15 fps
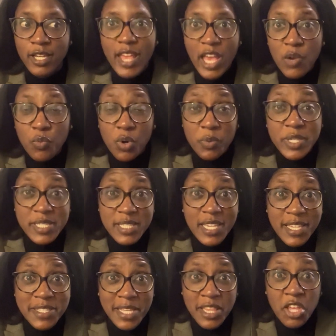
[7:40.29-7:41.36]
And what we see
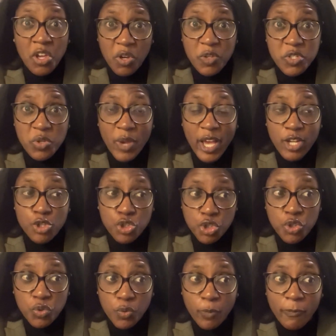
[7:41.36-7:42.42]
is that they also had
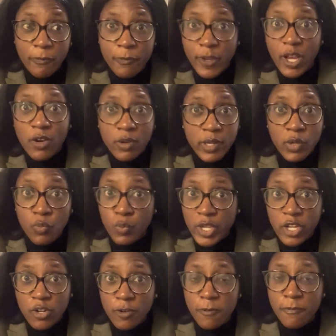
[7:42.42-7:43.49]
2 very
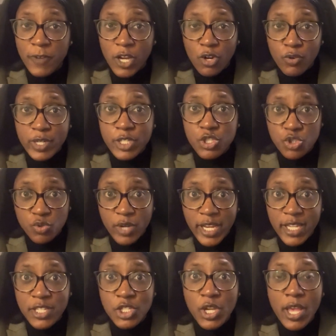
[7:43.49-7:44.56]
weird, very
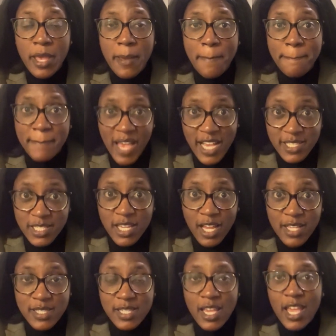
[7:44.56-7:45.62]
strange
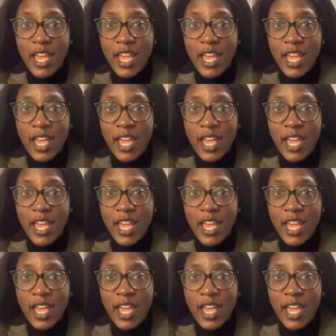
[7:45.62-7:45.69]
mascots.